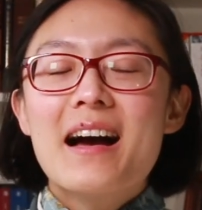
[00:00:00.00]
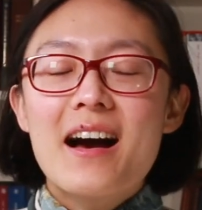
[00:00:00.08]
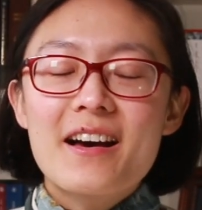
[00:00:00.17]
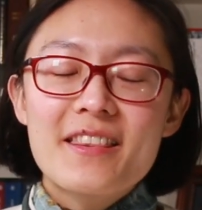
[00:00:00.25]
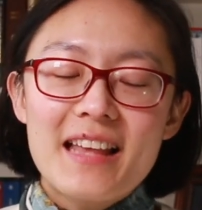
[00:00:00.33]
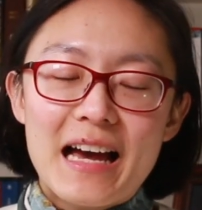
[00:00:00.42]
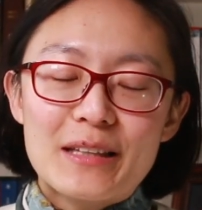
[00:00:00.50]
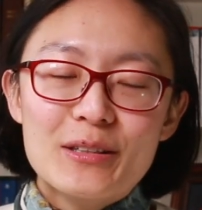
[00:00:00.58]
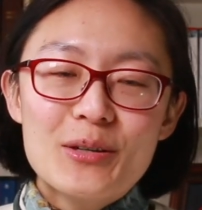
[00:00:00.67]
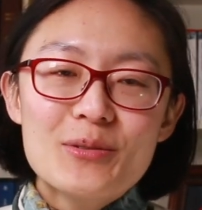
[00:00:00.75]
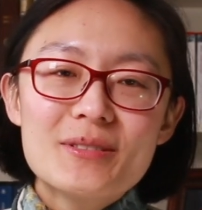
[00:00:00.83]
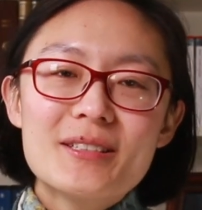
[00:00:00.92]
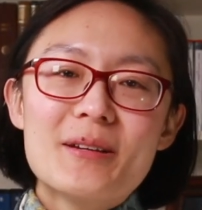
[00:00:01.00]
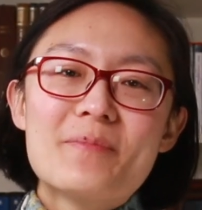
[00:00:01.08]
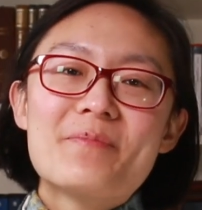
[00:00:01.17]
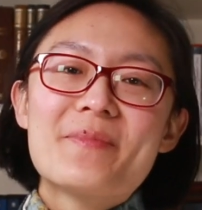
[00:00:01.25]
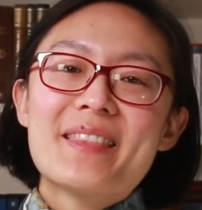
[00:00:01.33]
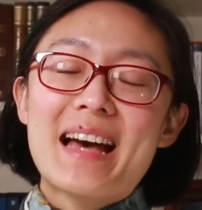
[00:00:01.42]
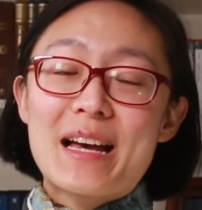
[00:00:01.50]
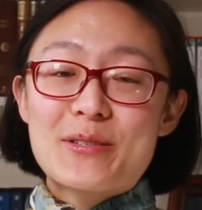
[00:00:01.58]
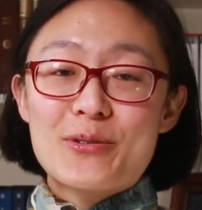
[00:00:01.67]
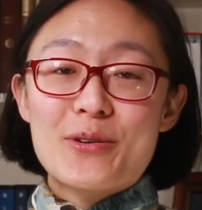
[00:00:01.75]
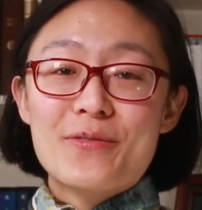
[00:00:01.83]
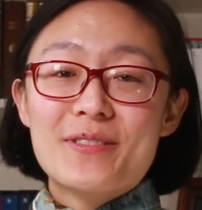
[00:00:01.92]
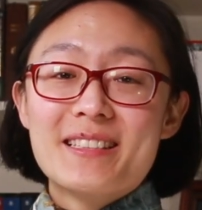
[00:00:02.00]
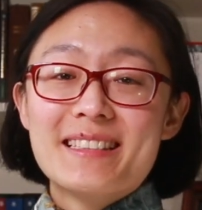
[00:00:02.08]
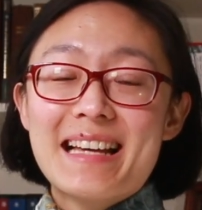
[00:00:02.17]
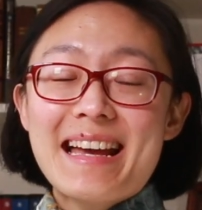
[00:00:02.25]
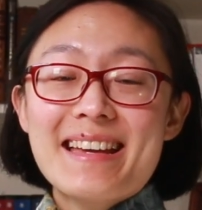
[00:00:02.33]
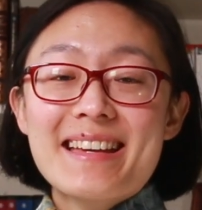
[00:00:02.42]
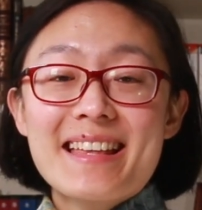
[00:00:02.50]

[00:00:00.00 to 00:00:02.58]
On that note, that's all for today.